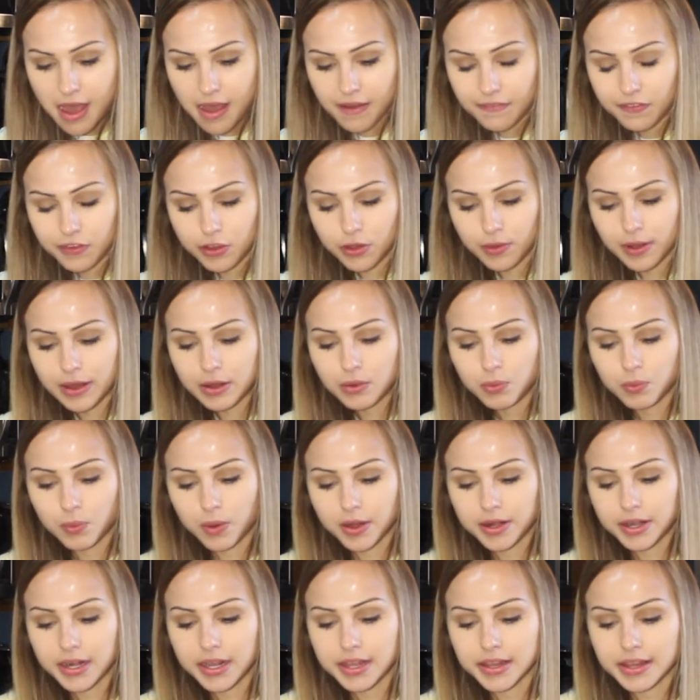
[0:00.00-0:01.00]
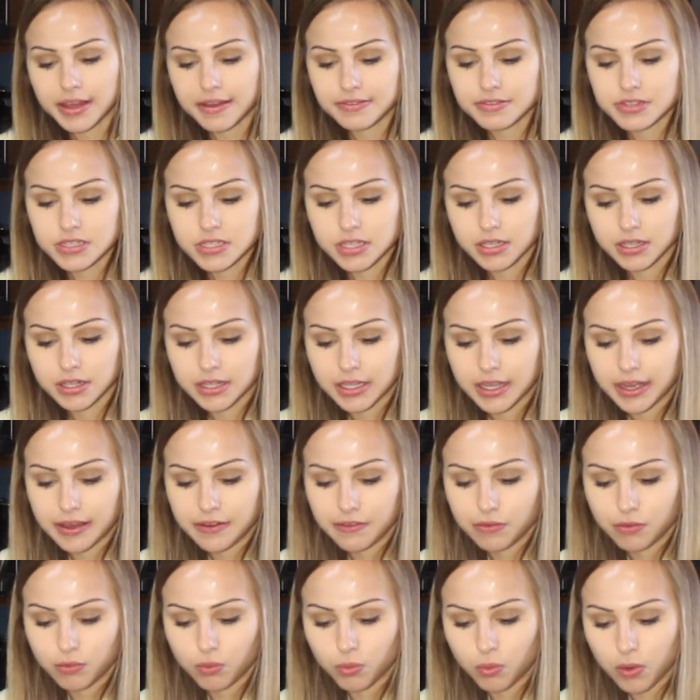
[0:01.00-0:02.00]
If you had one day left to
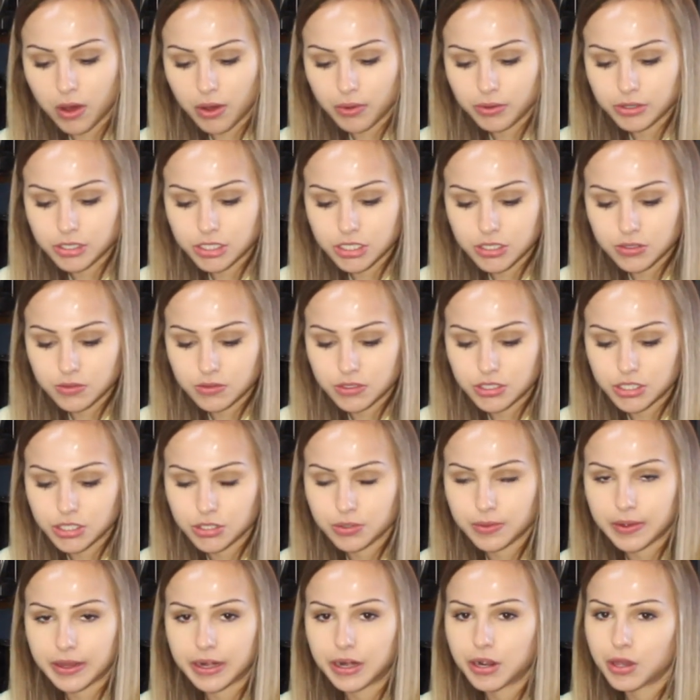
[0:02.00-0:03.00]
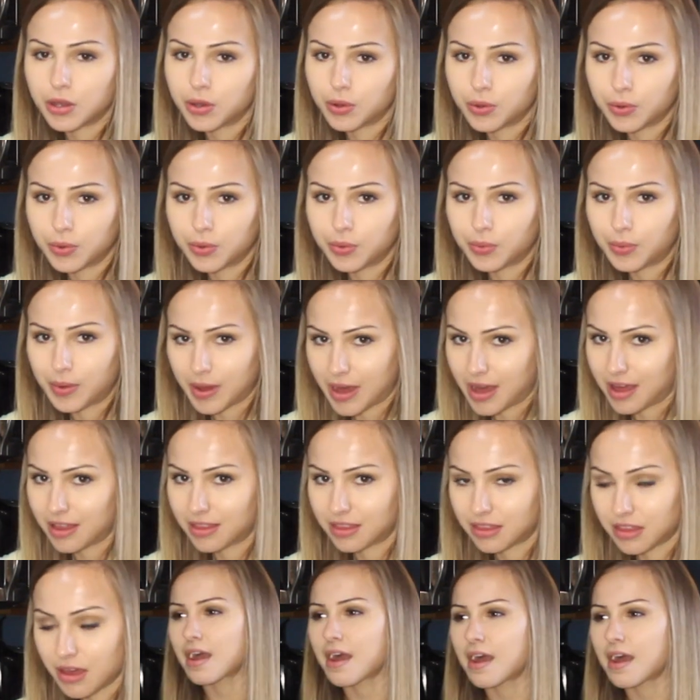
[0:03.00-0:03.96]
live, what would you do and who with?